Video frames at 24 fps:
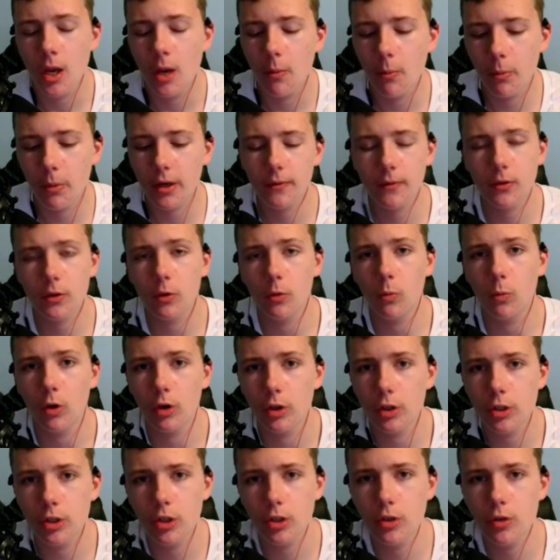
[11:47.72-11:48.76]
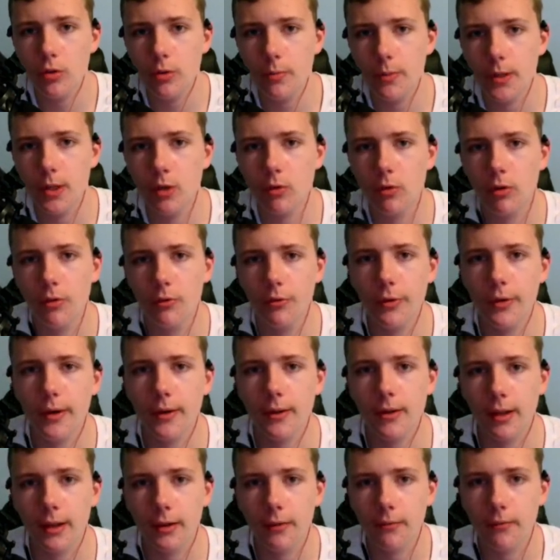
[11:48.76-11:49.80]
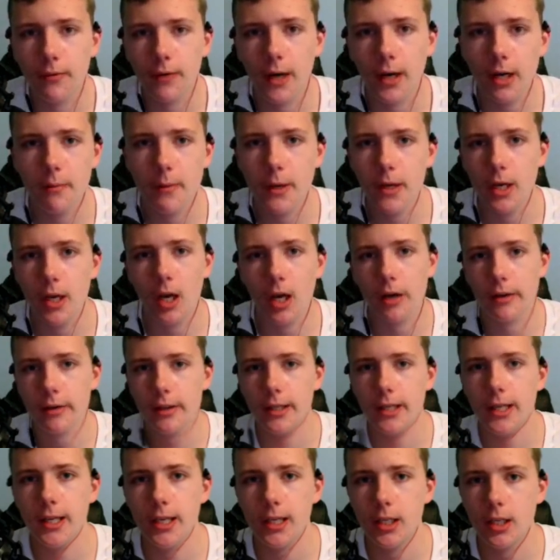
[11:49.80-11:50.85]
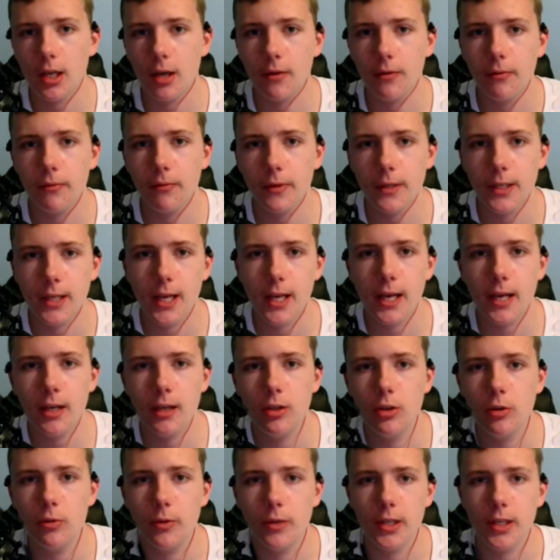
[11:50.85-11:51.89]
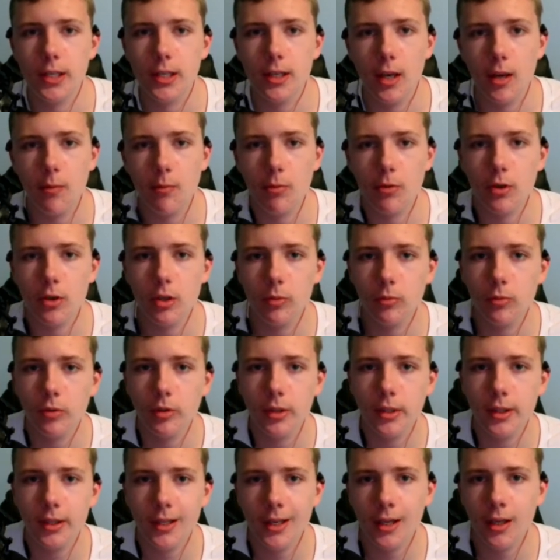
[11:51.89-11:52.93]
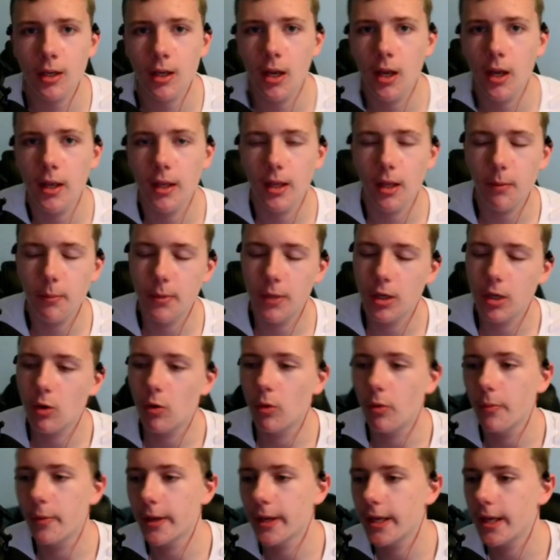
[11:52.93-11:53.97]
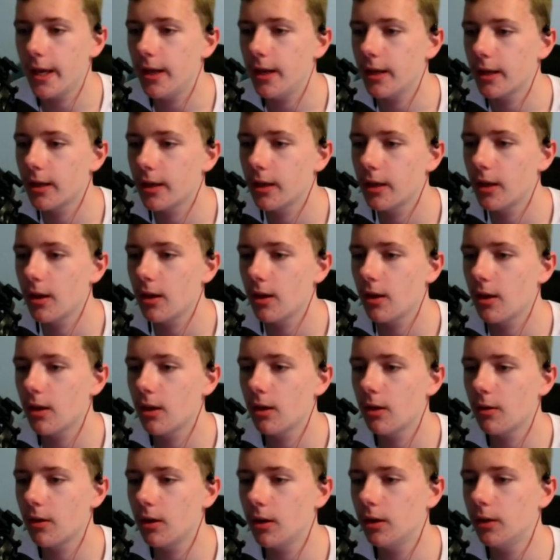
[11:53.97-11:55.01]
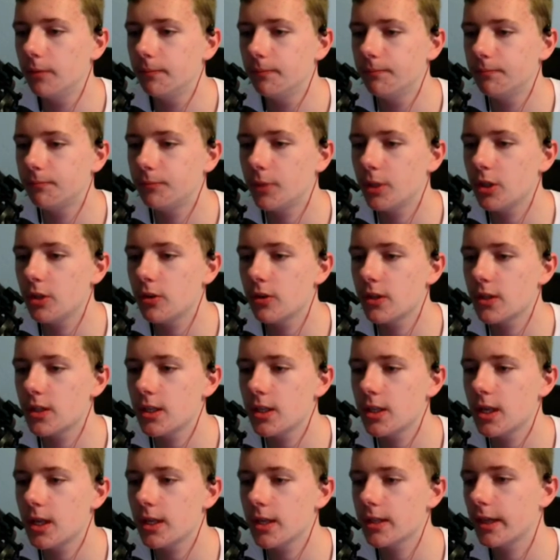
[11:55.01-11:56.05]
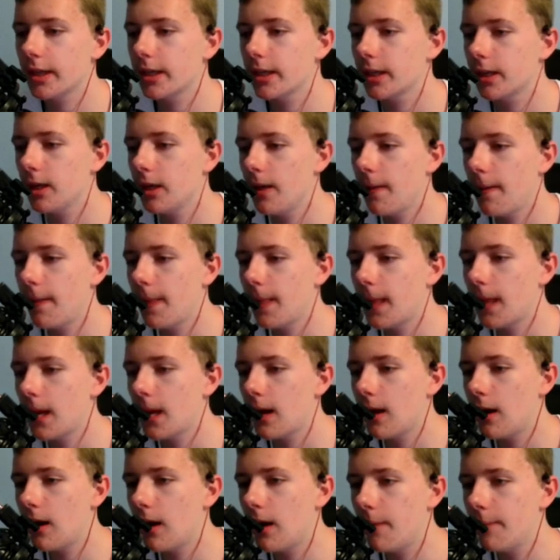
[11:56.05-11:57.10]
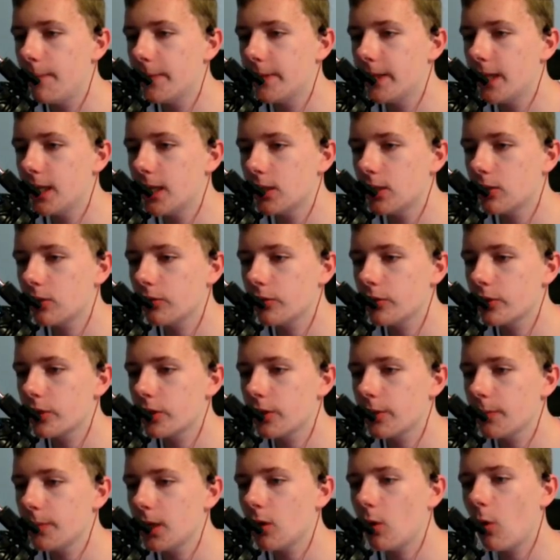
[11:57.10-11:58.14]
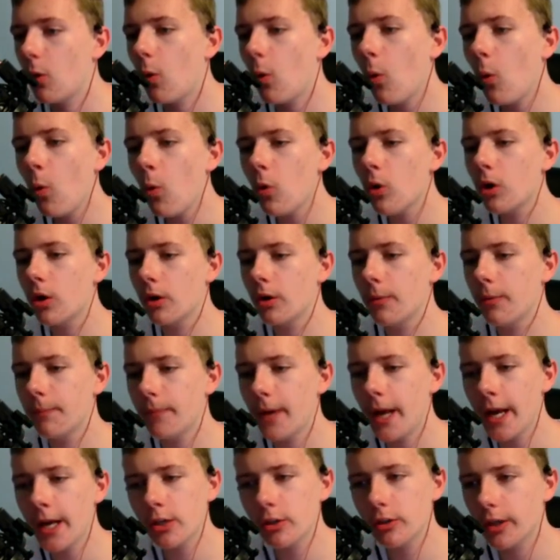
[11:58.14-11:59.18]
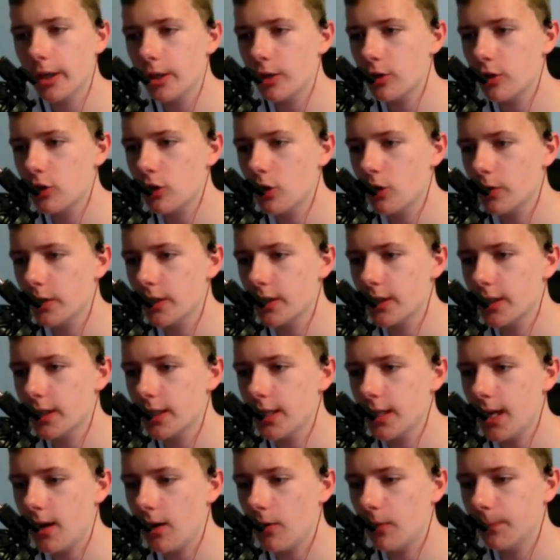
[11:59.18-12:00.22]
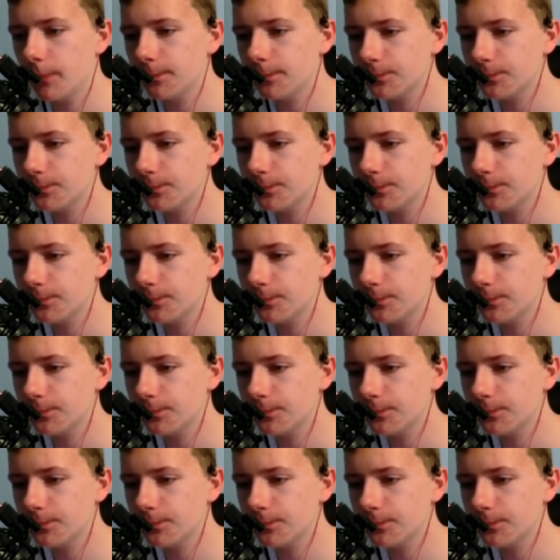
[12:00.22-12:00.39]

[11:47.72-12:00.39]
but if there were to, it'd be cool if we had to fight him and knock the keys off of his head to escape or something like that. That'd be a cool mechanic. But you can see it has tentacles or something, or actually I just noticed this now.